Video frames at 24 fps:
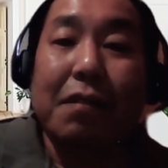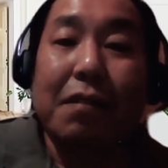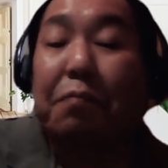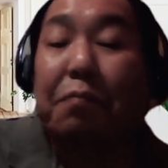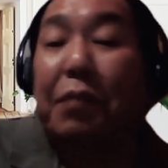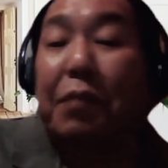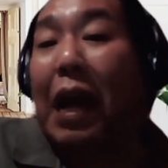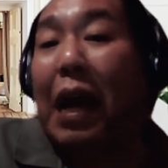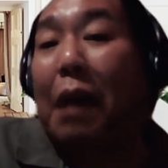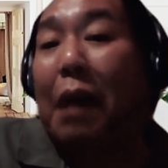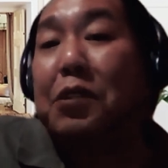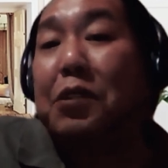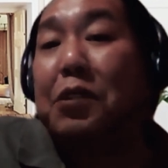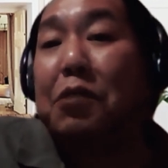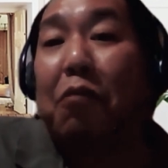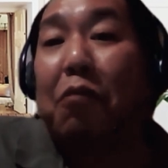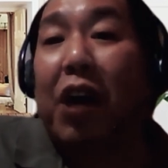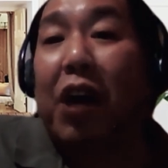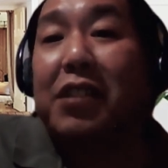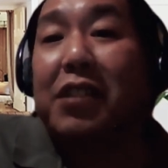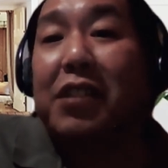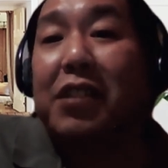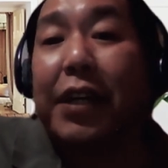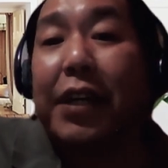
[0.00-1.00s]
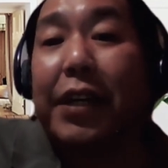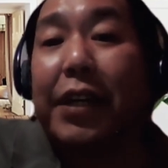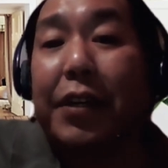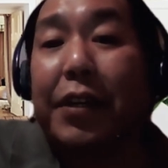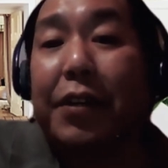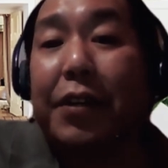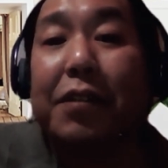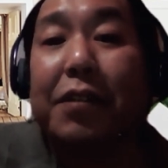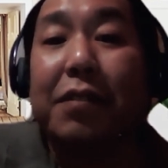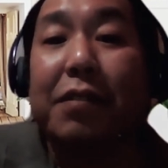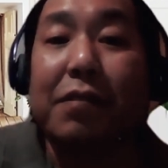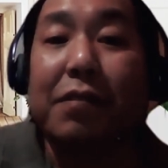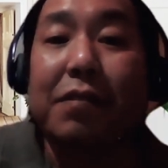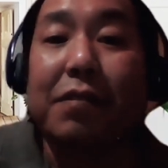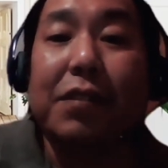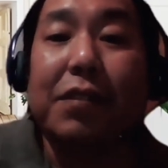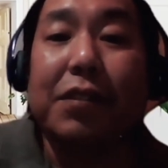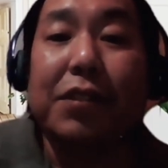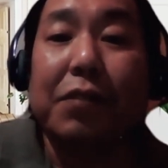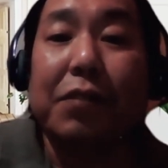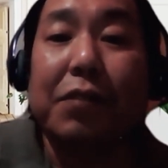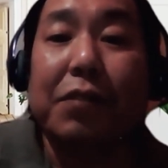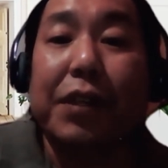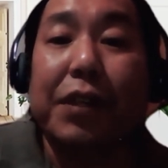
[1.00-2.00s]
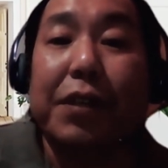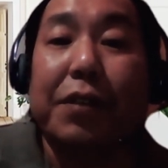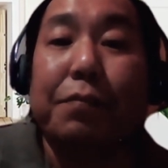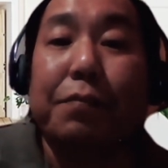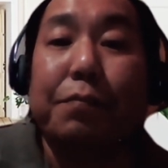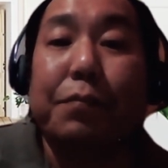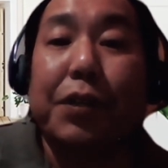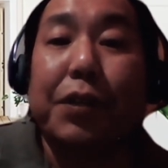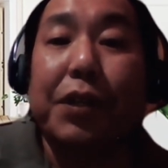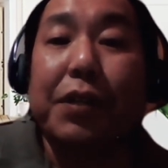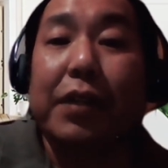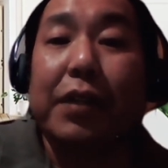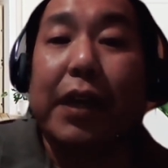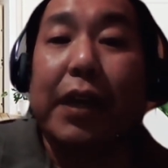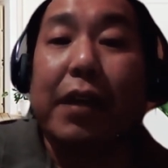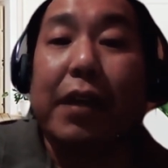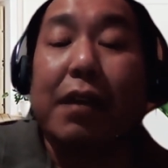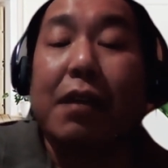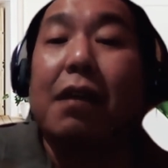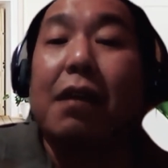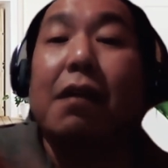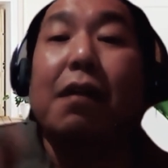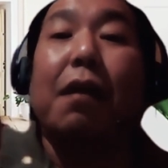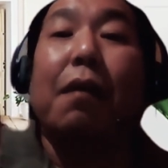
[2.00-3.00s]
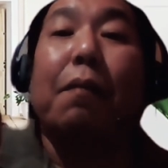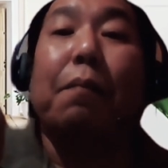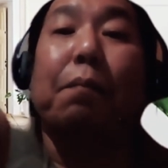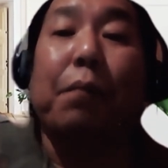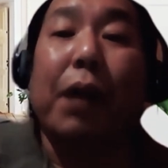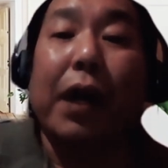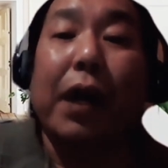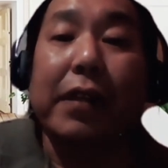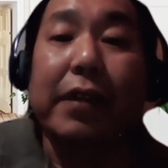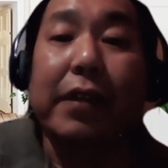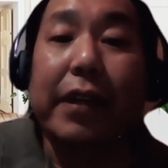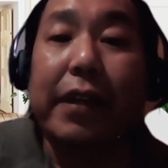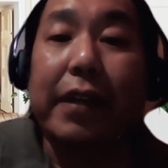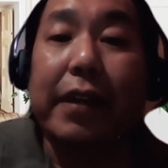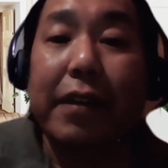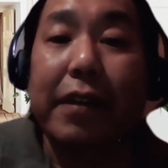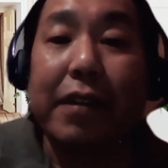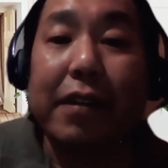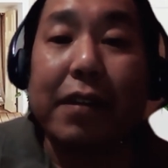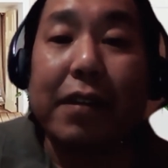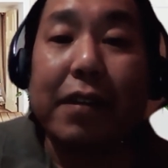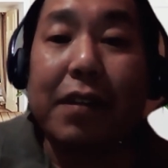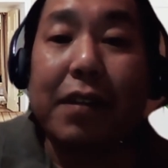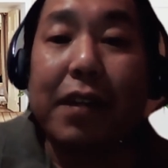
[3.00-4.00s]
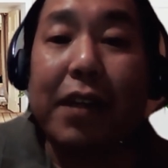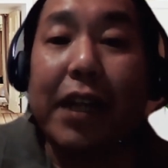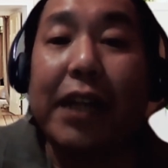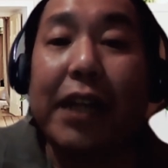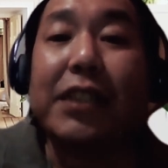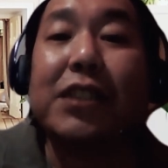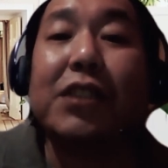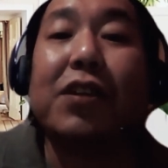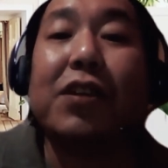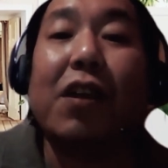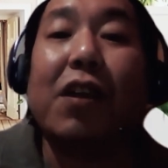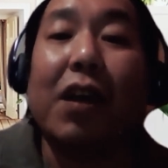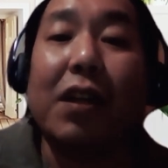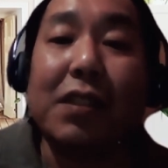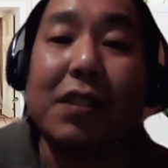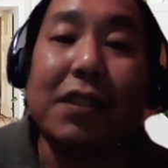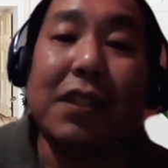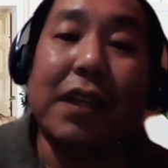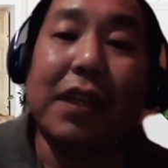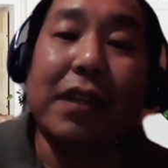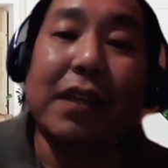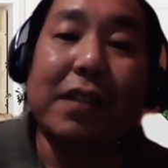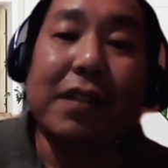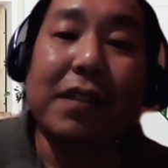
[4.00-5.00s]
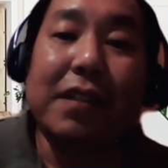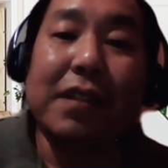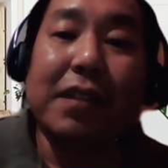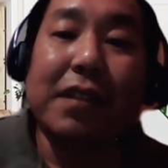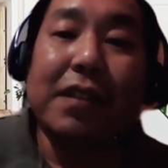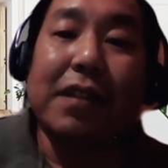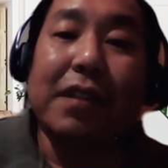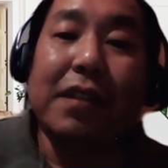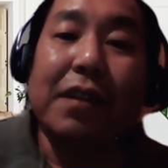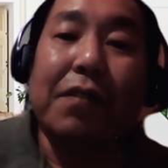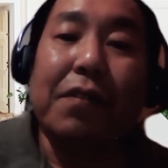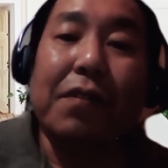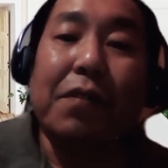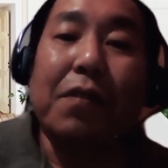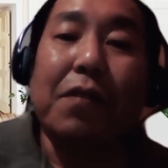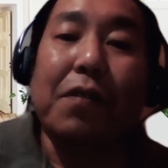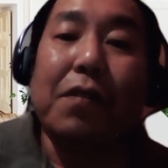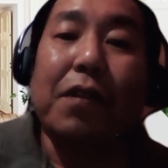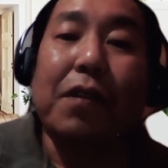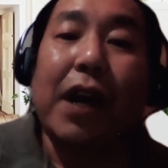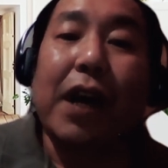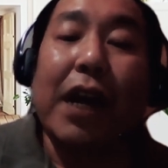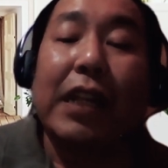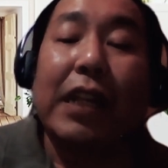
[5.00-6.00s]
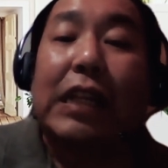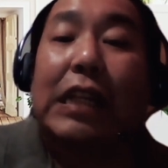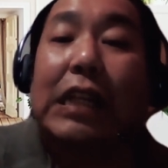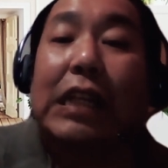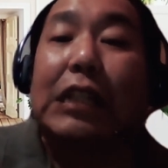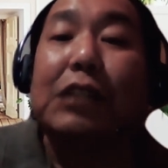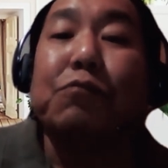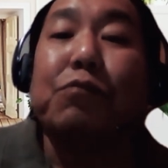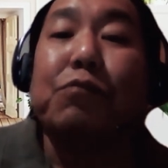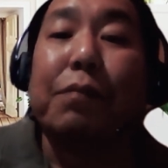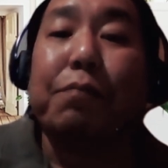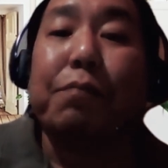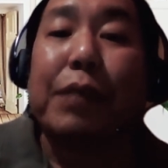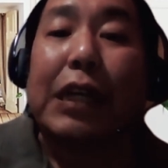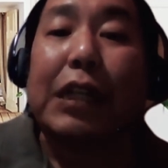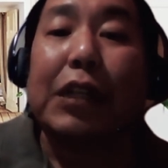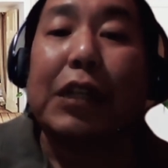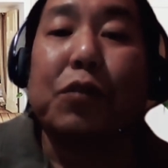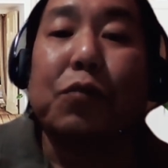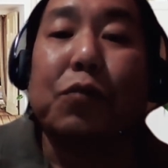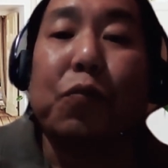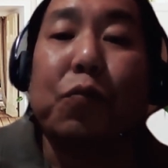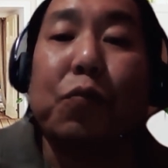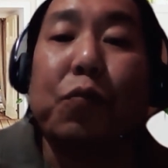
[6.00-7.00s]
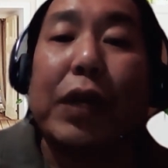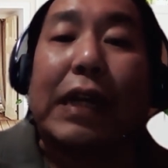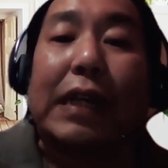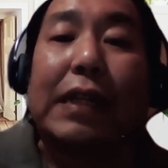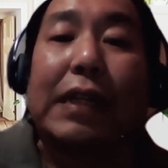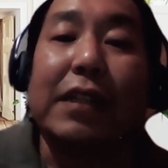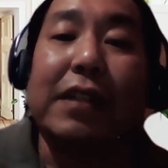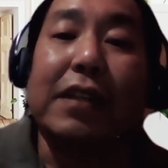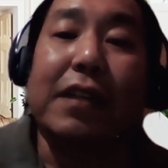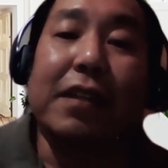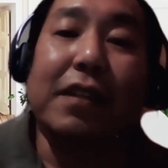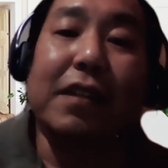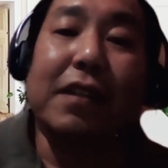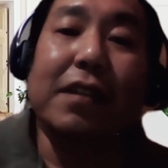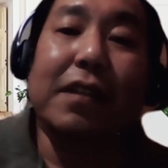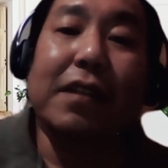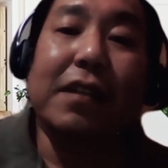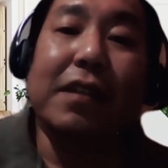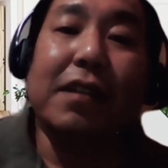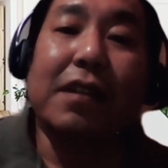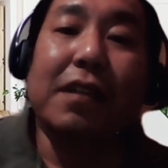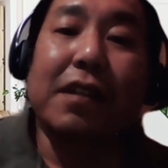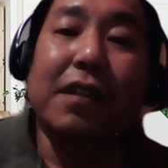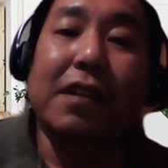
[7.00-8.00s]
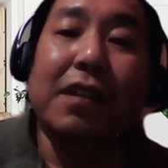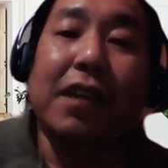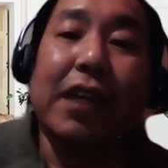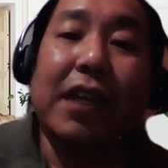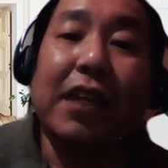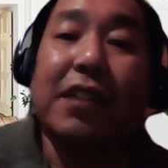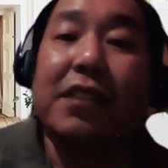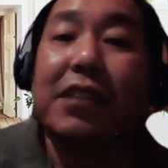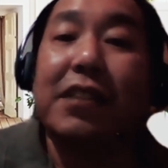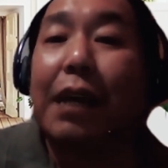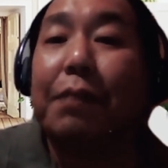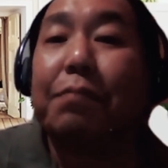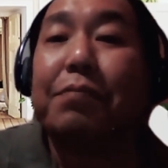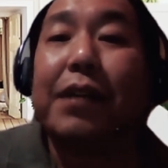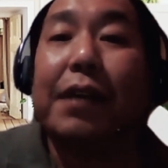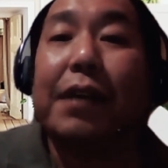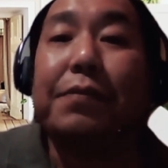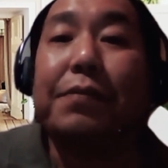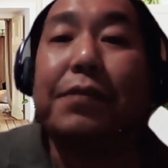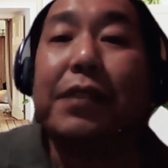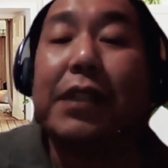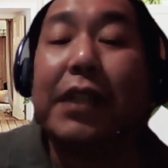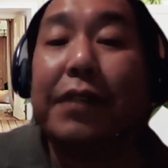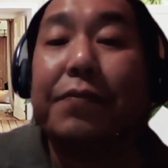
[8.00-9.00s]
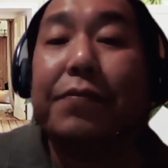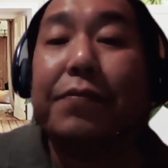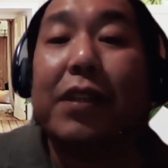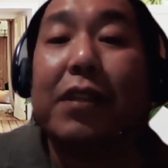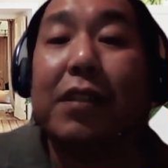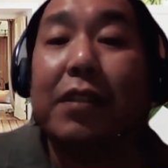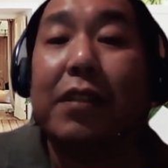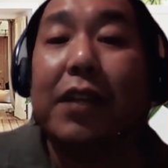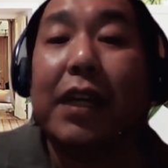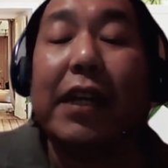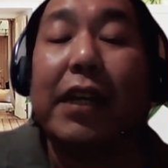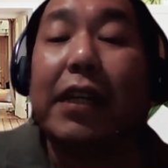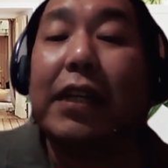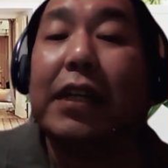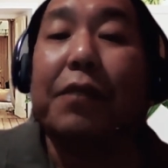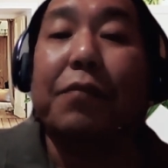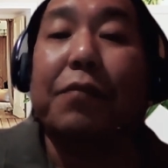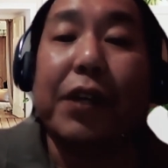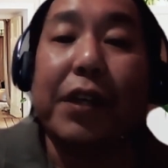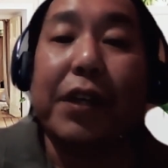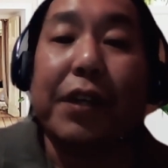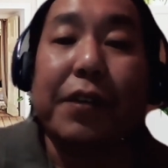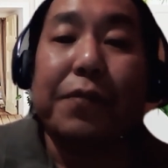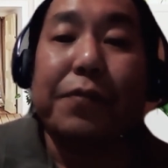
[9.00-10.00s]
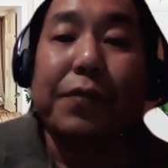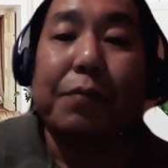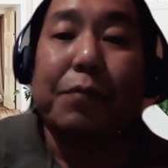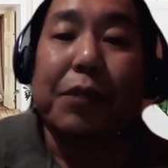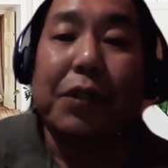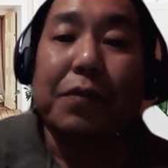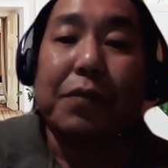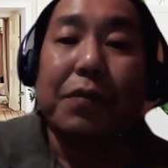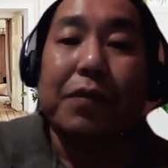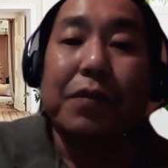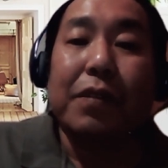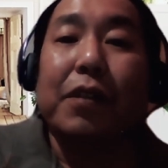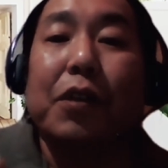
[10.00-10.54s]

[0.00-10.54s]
Perhaps once a year during your birthday, but here it's constant. At least we meet you weekly, and sometimes even daily we hear from you.